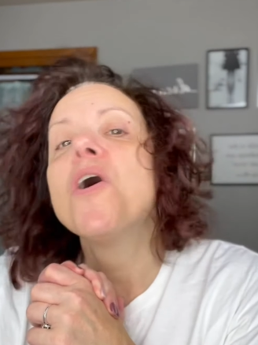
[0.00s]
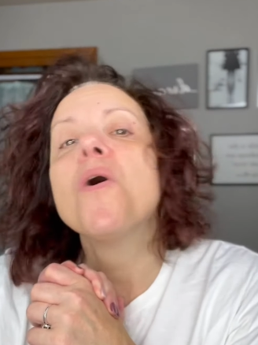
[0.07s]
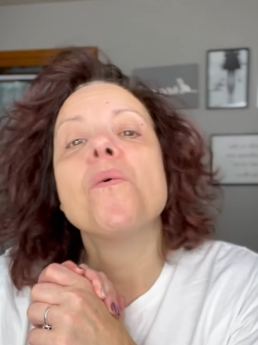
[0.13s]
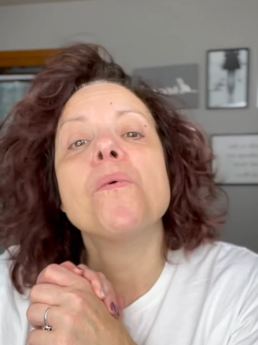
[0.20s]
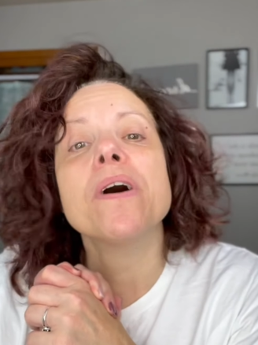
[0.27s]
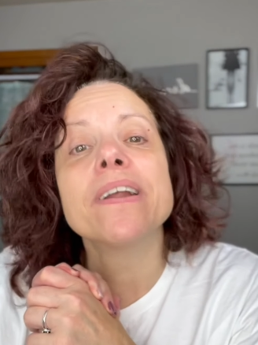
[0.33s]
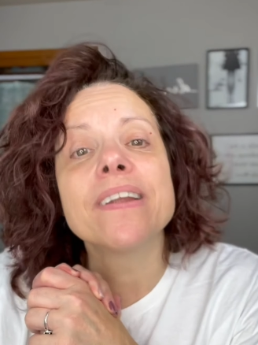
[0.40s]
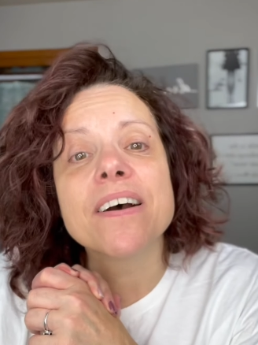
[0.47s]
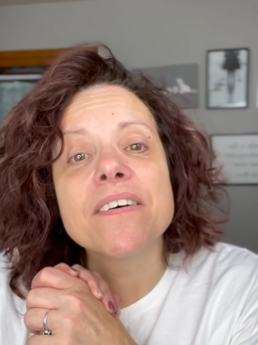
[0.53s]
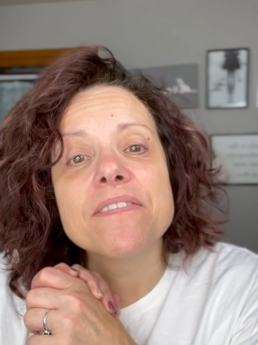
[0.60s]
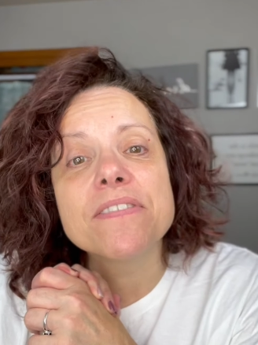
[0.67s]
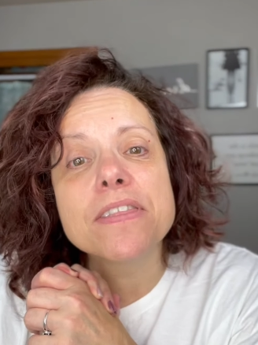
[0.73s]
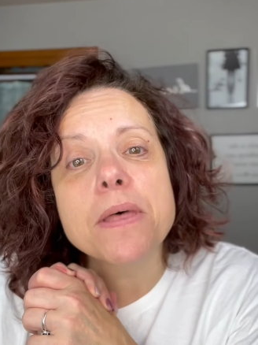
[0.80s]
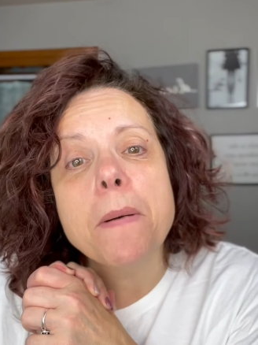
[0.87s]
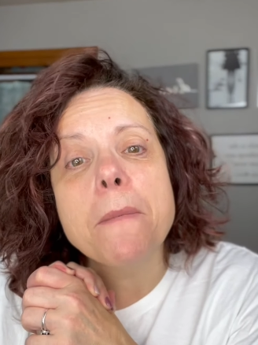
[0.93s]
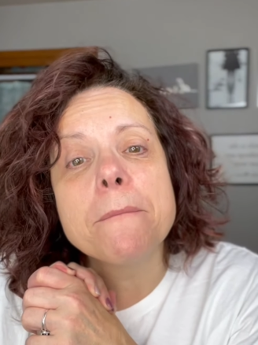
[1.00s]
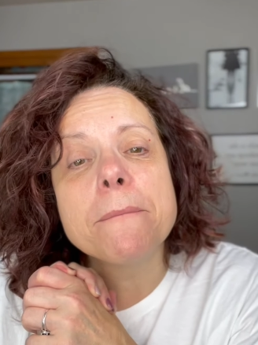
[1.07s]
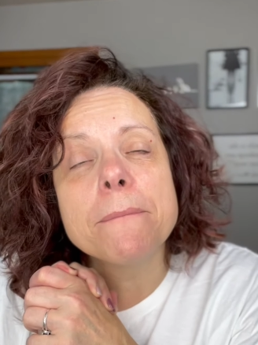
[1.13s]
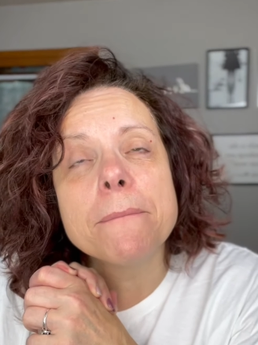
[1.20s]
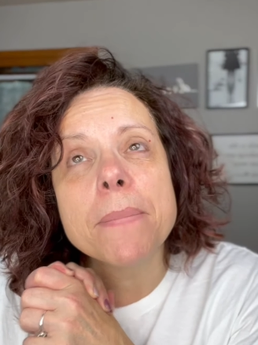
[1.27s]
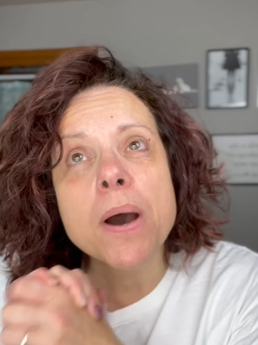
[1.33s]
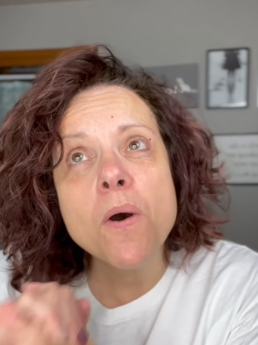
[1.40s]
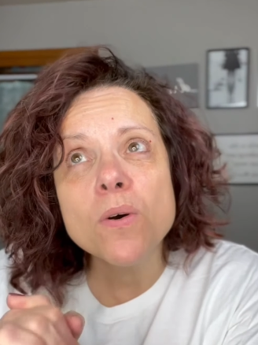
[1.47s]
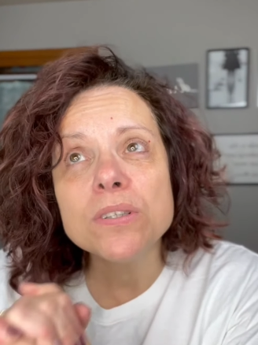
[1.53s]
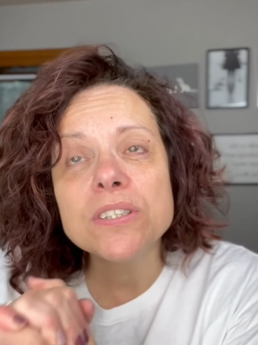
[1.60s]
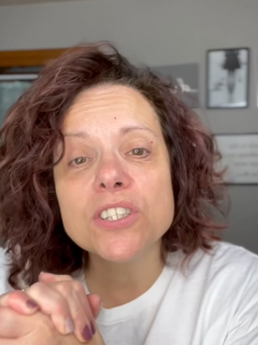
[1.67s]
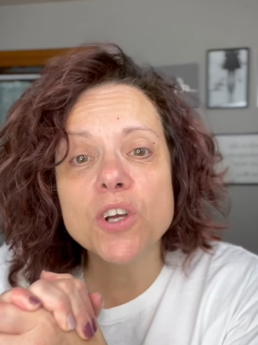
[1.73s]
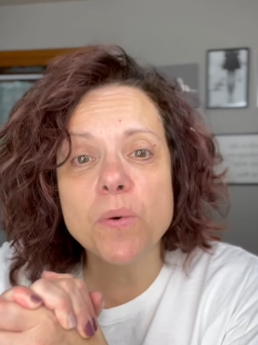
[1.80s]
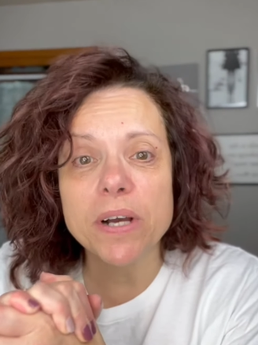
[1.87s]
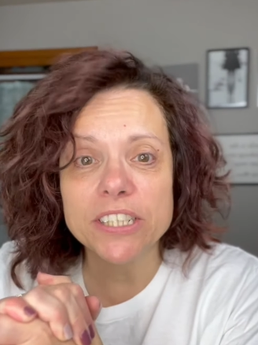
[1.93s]
One of the
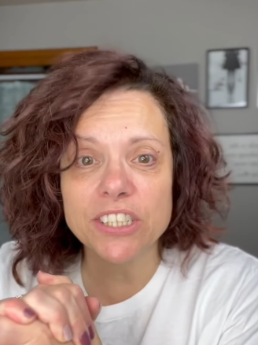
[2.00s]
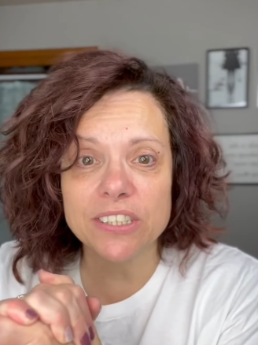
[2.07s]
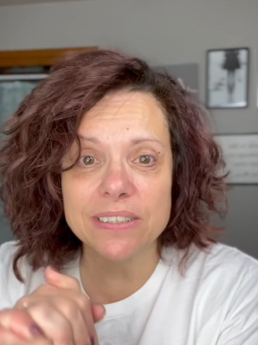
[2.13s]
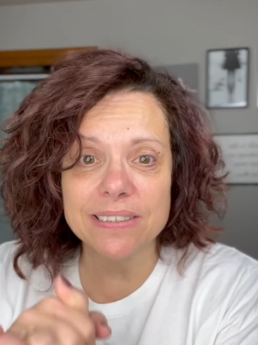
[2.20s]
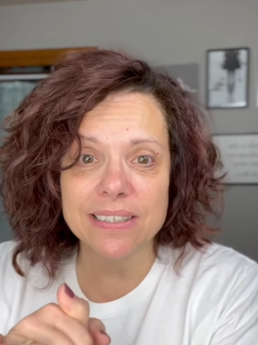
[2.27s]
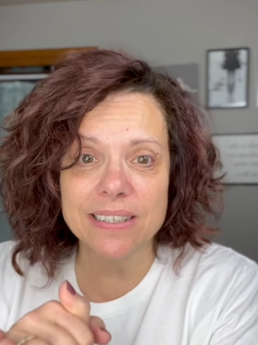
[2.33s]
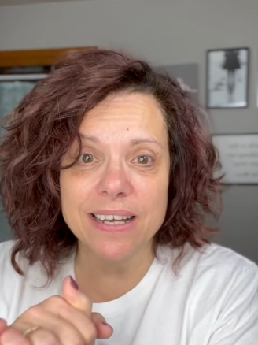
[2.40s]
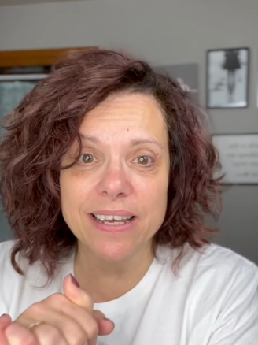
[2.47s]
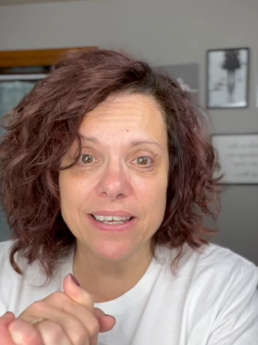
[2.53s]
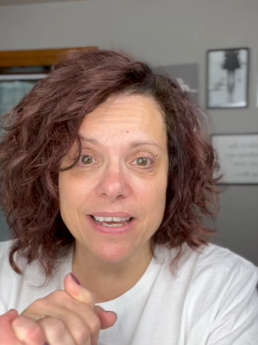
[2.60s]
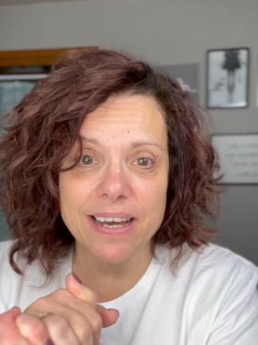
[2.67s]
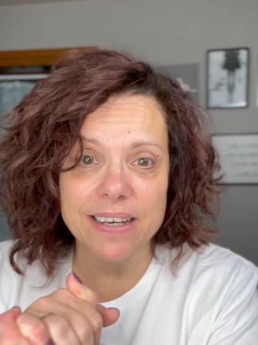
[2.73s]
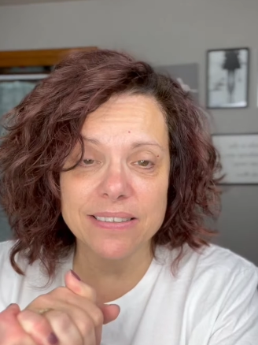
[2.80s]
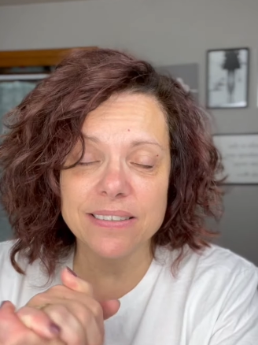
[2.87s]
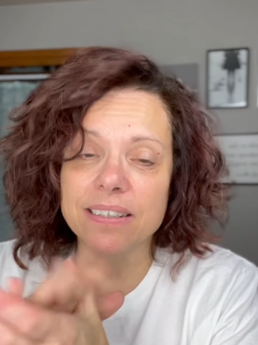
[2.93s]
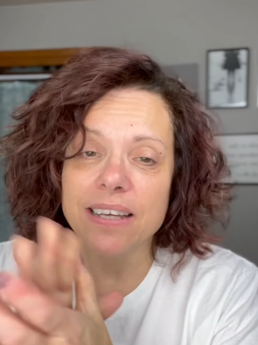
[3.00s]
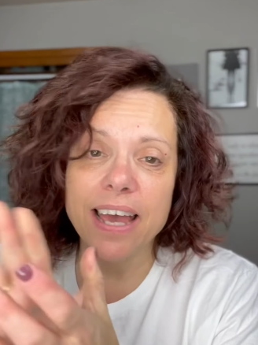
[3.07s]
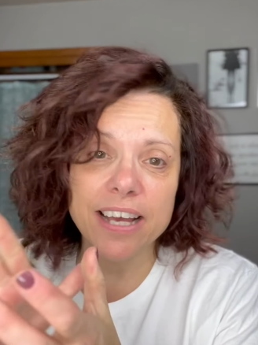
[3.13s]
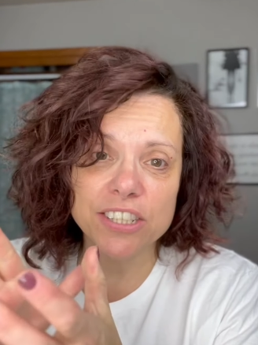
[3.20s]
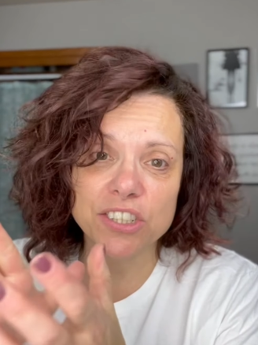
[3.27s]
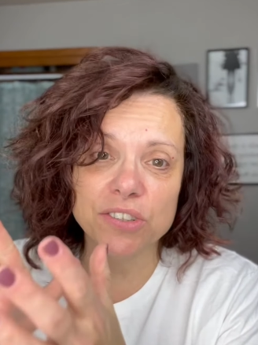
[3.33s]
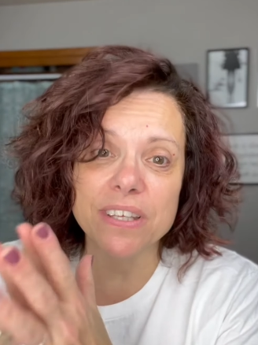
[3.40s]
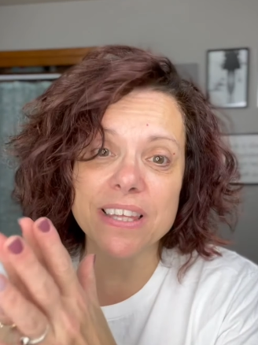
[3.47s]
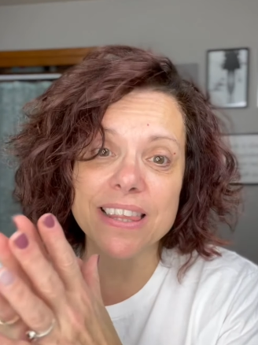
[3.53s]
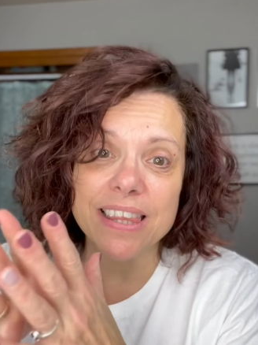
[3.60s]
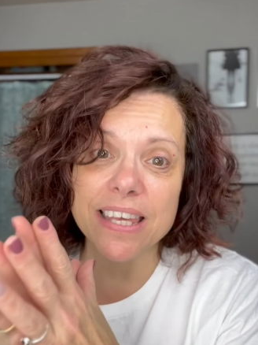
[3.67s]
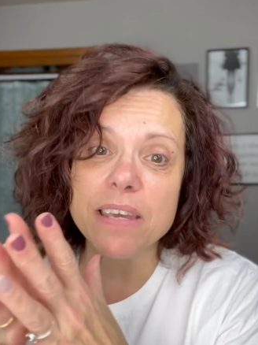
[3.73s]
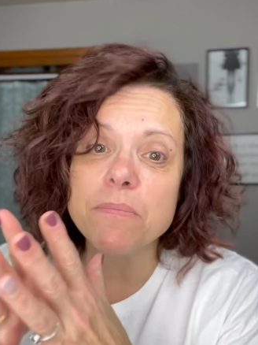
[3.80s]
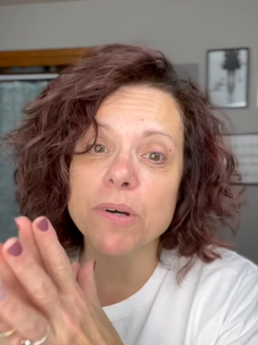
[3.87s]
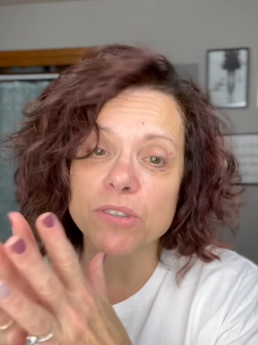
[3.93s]
most questions that I get, actually
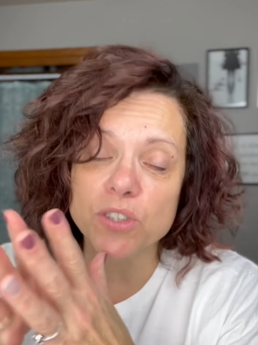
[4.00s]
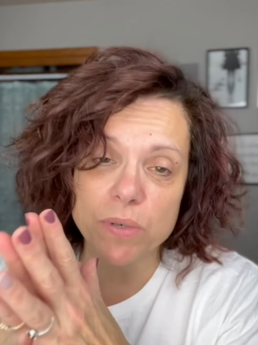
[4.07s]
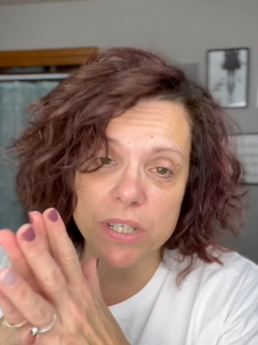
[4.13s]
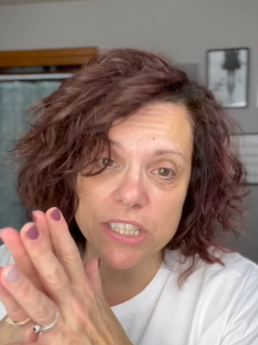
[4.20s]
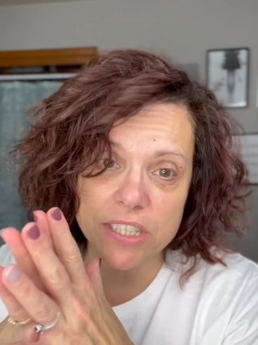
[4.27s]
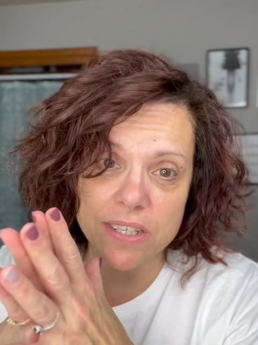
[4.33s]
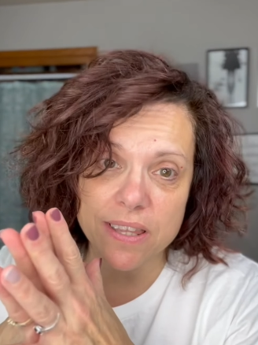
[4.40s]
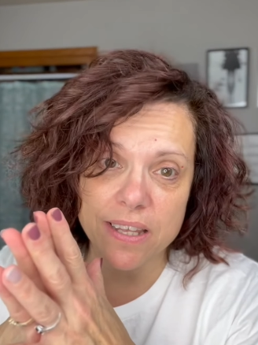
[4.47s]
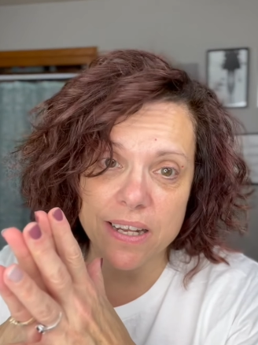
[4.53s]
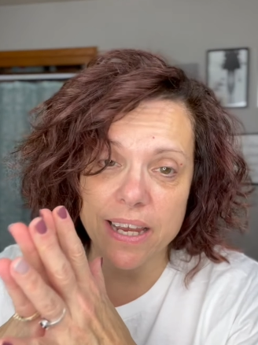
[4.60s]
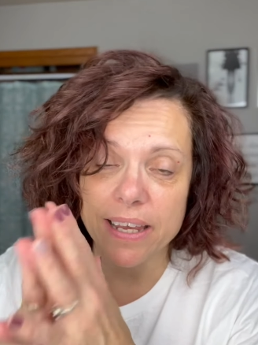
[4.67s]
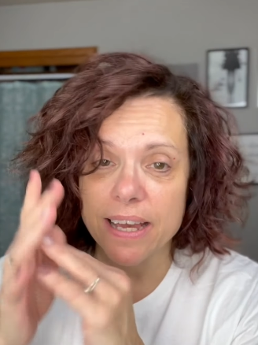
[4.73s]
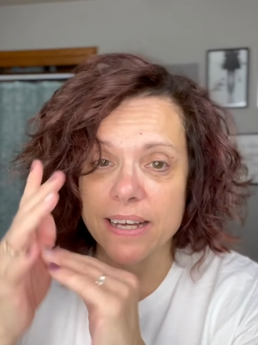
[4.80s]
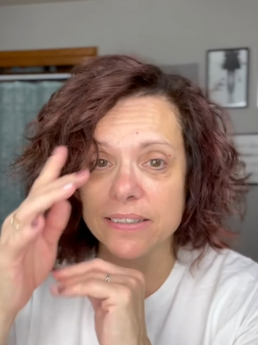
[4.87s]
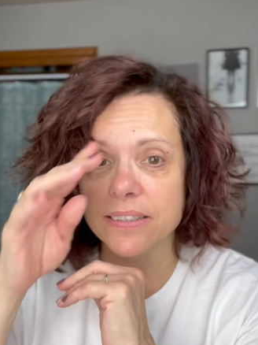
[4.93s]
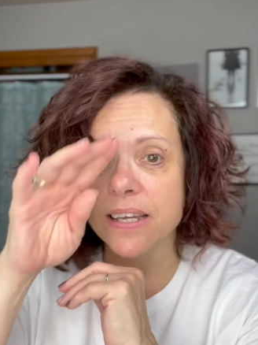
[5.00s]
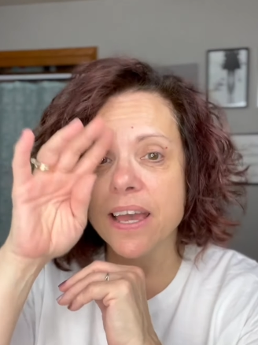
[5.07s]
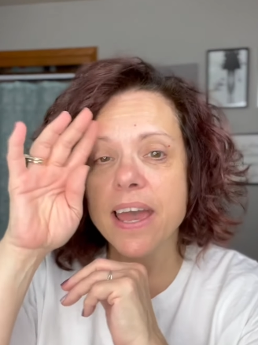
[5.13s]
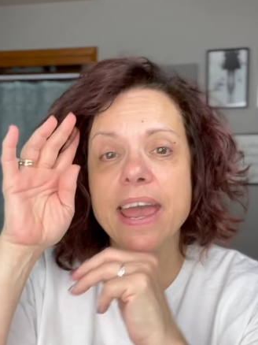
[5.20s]
the most question that I get,